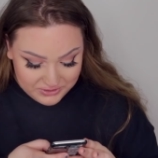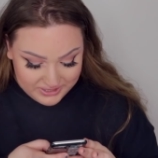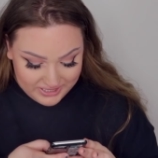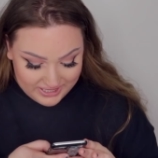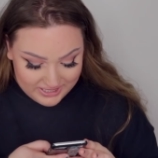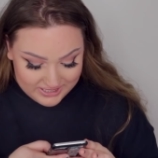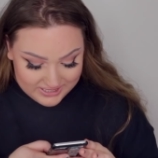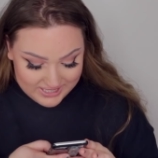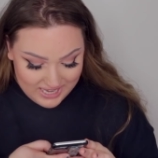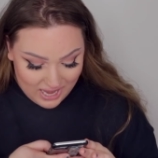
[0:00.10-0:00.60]

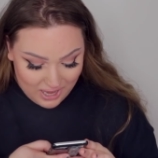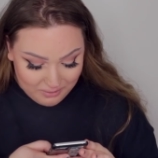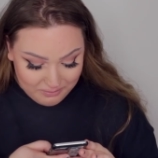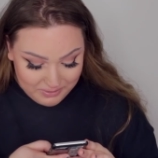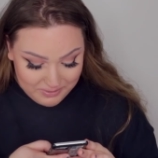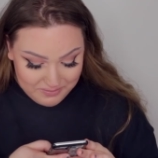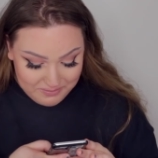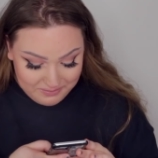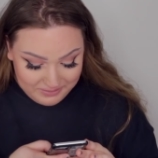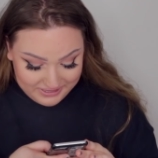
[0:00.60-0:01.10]
latest
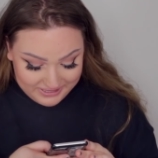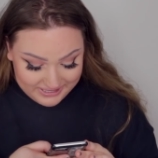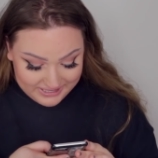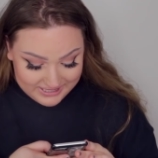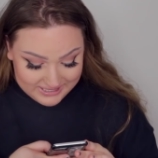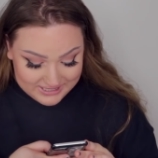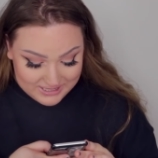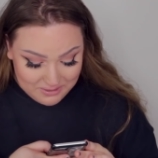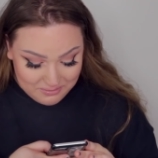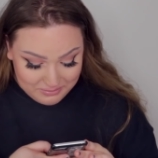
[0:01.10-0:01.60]
album, Me,
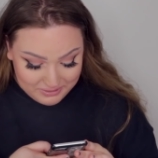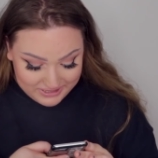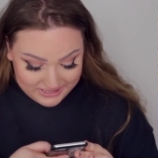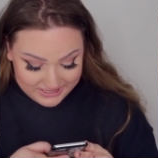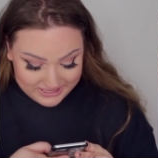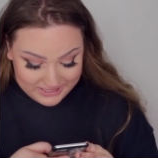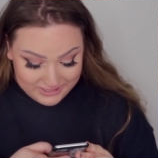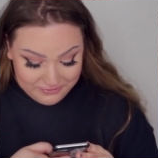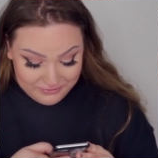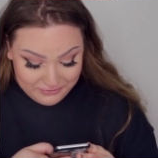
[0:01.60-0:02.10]
is
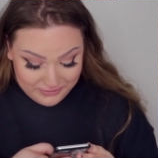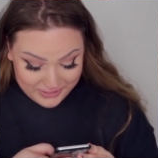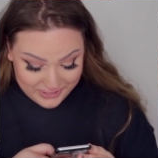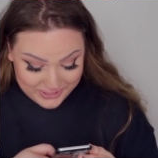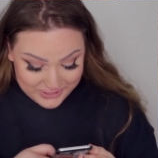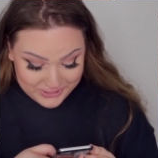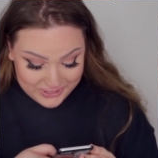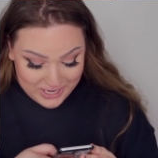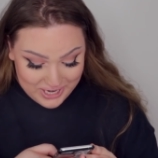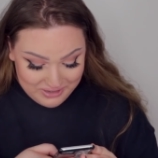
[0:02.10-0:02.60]
completely
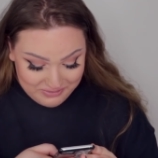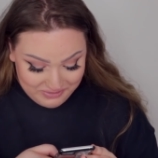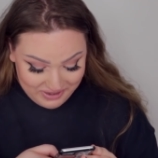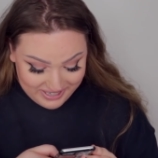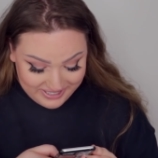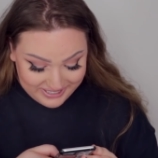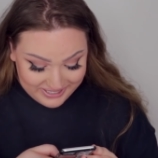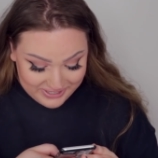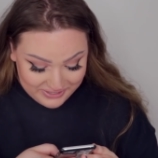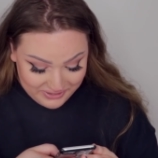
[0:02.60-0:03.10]
finished and
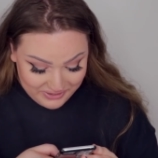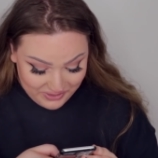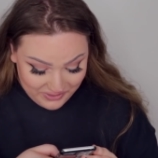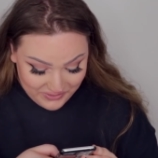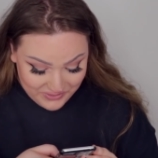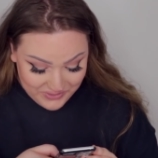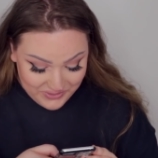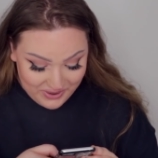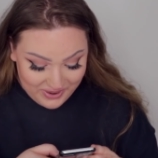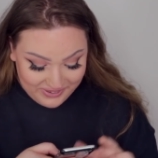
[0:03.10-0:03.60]
ready to
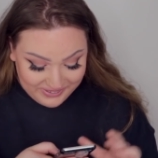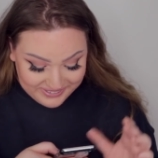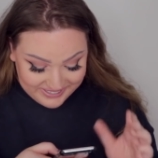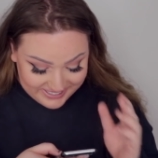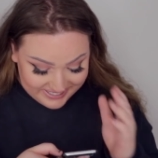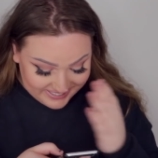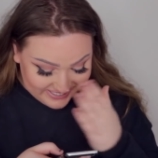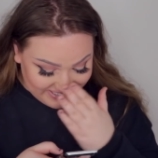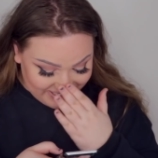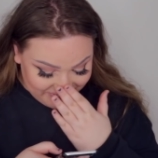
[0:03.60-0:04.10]
go. All
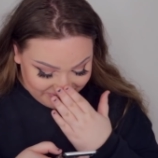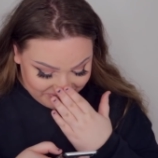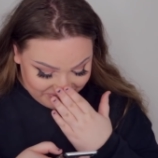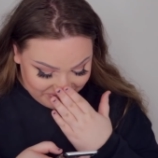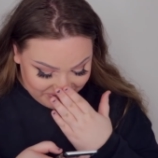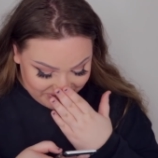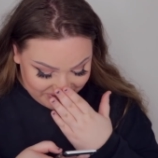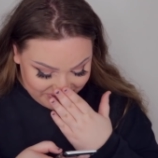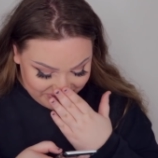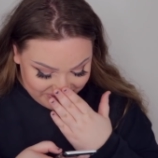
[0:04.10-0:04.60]
that's left
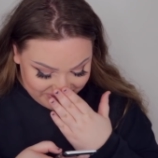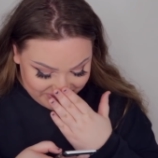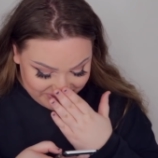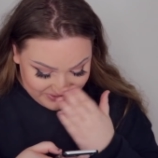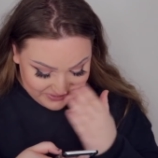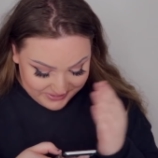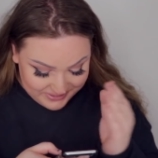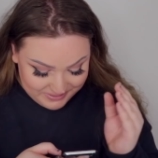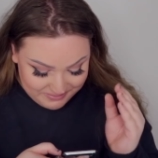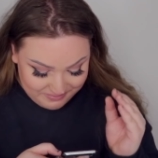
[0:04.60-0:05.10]
for you to do
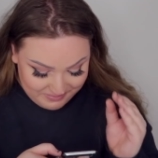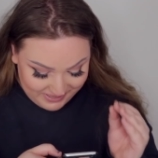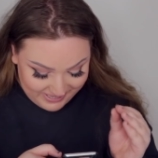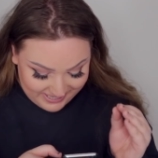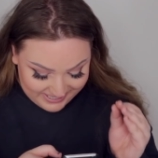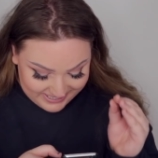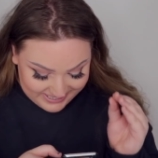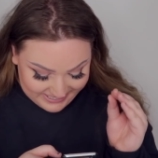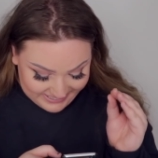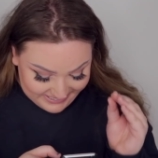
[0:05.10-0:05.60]
is
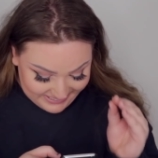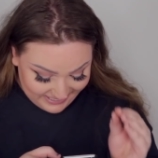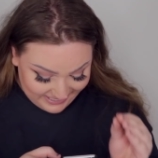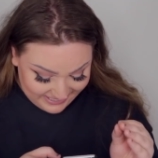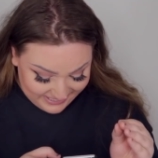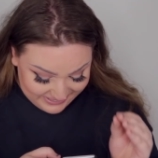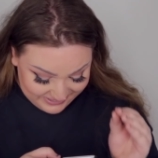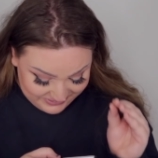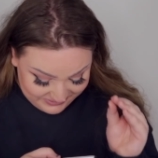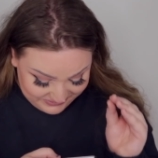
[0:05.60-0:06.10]
pick the day
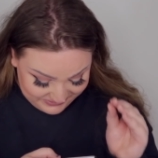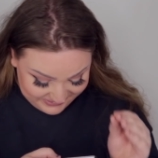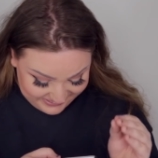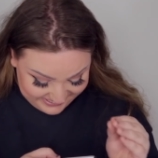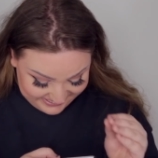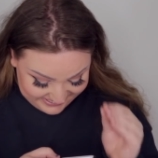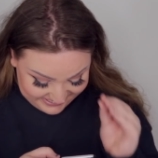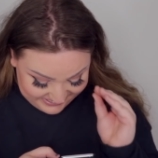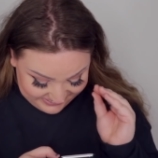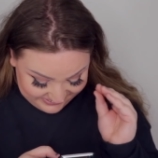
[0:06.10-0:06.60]
of the
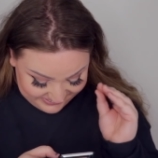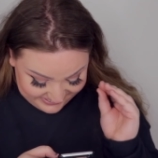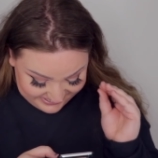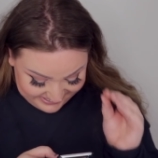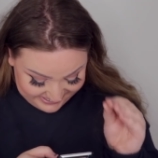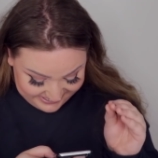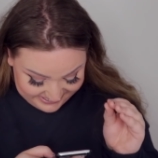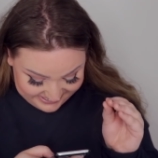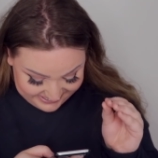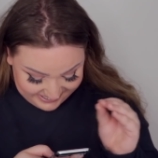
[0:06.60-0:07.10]
week to
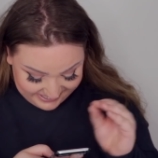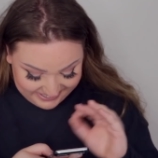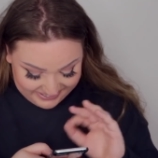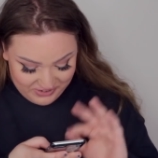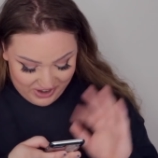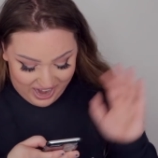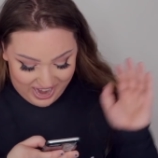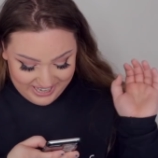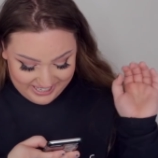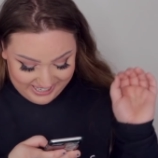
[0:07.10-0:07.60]
release it.
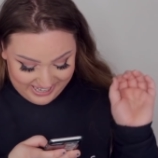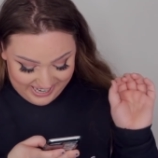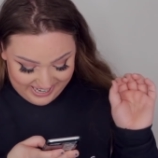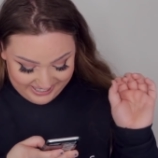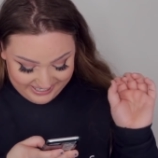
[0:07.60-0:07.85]
Friday.